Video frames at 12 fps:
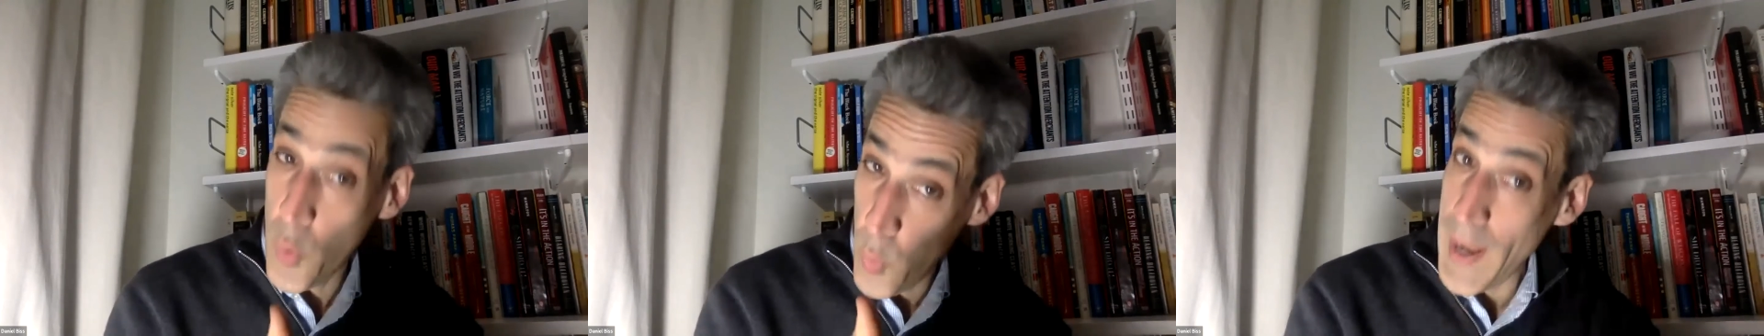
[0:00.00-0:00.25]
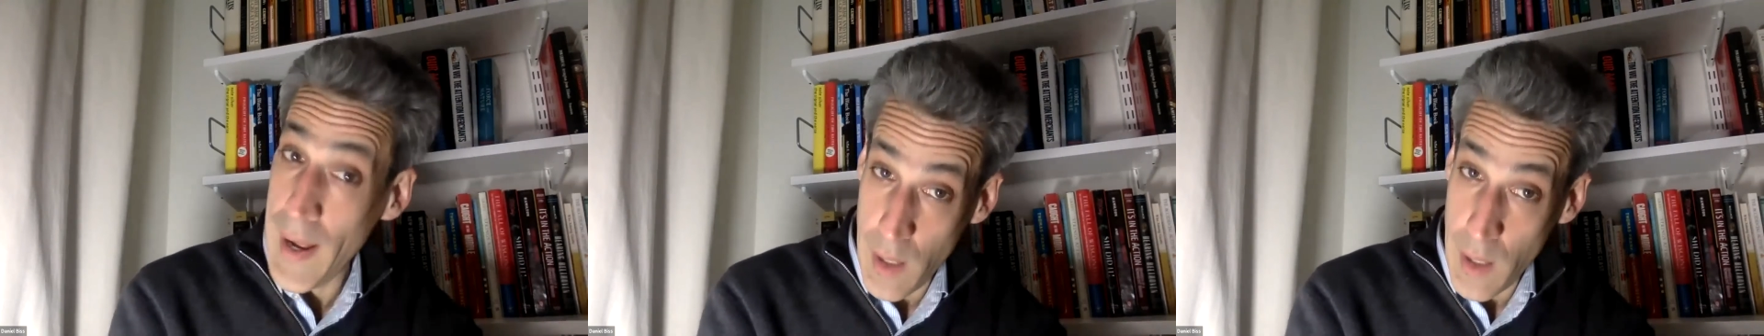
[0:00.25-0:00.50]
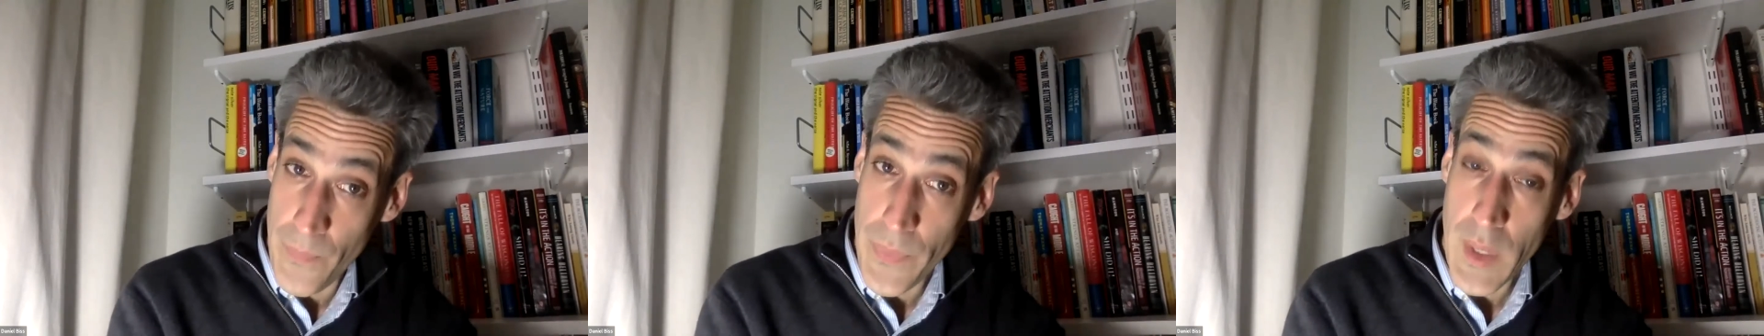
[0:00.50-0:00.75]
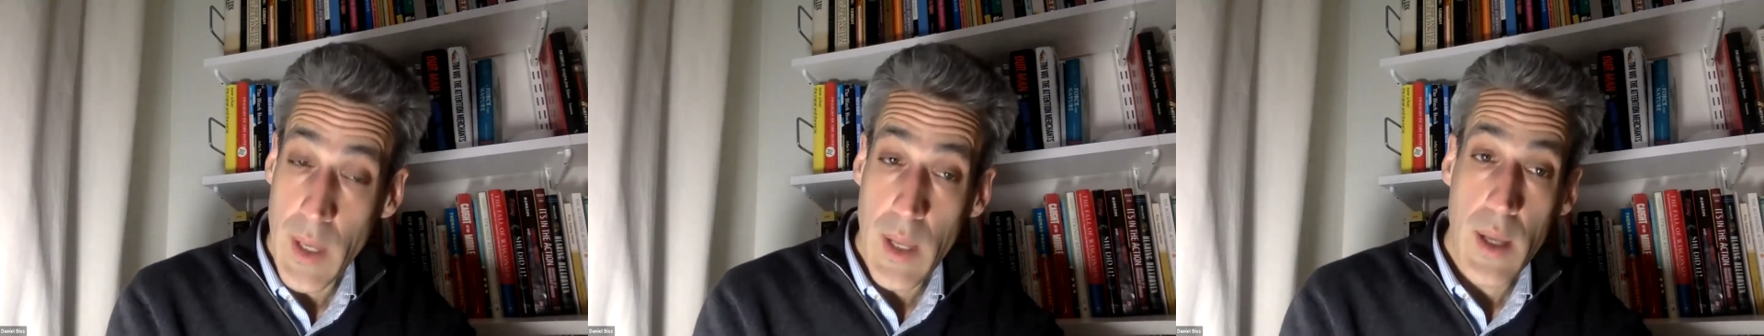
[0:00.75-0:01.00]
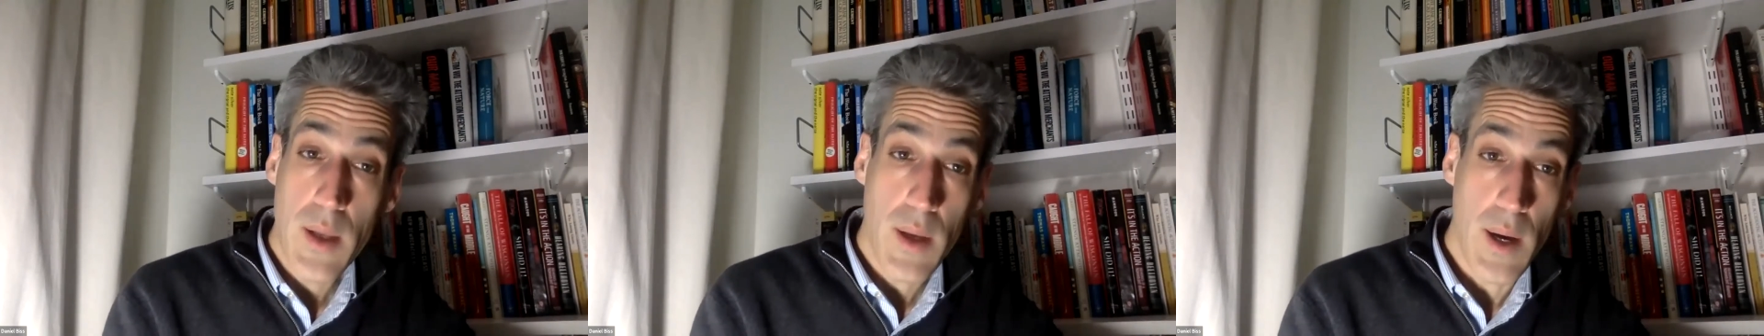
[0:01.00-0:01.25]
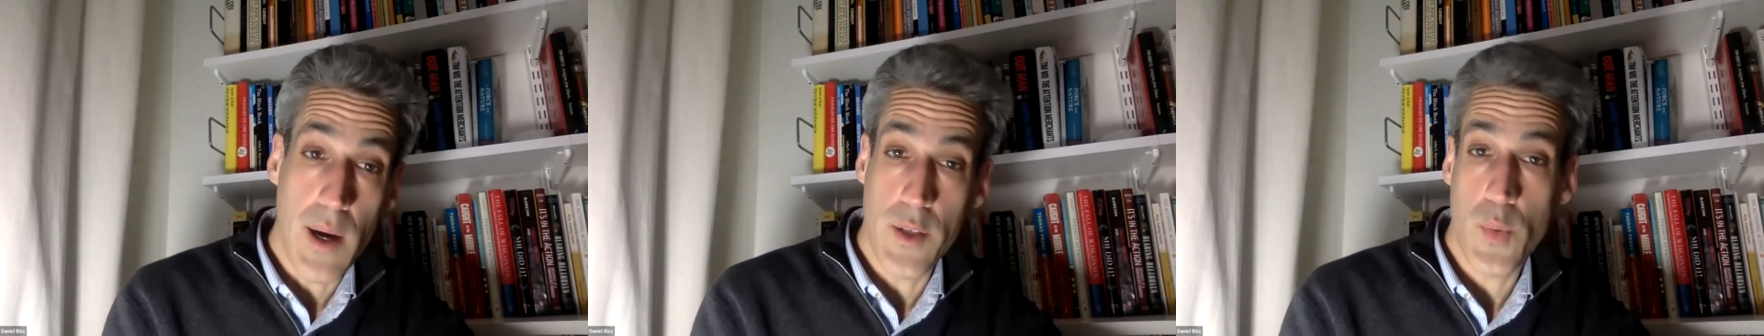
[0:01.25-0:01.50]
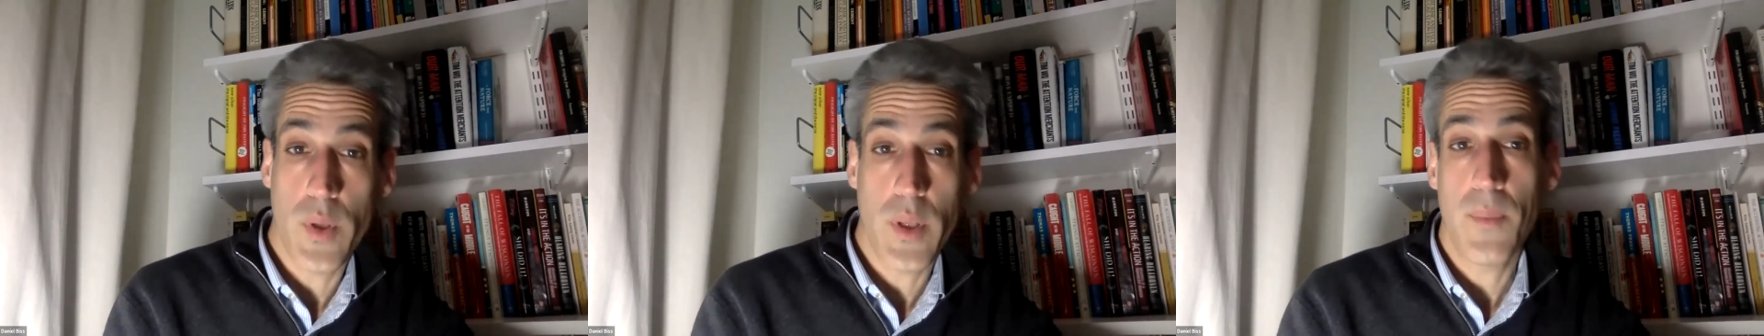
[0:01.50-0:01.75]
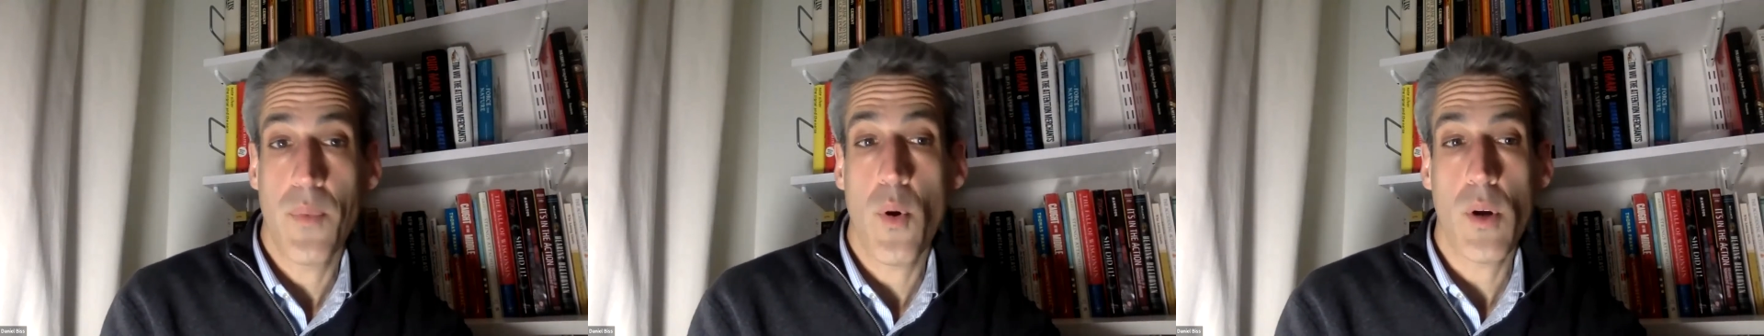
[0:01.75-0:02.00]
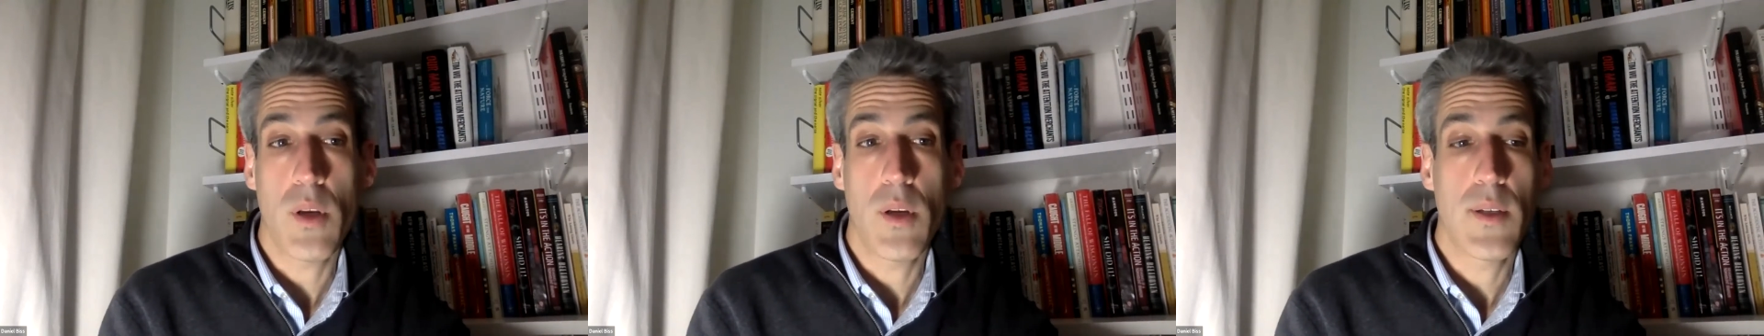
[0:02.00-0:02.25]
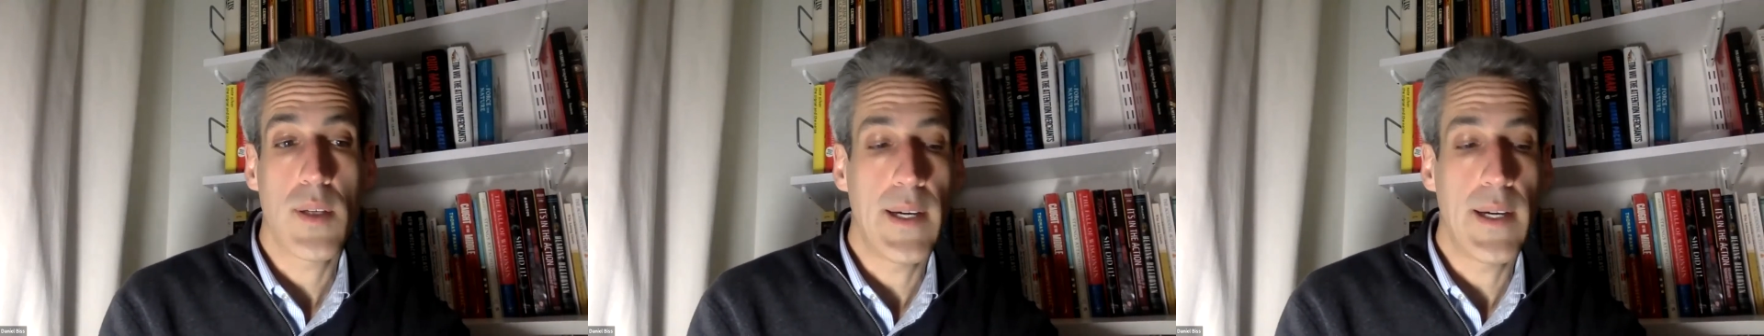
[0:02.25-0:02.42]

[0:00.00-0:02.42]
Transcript: well is really important.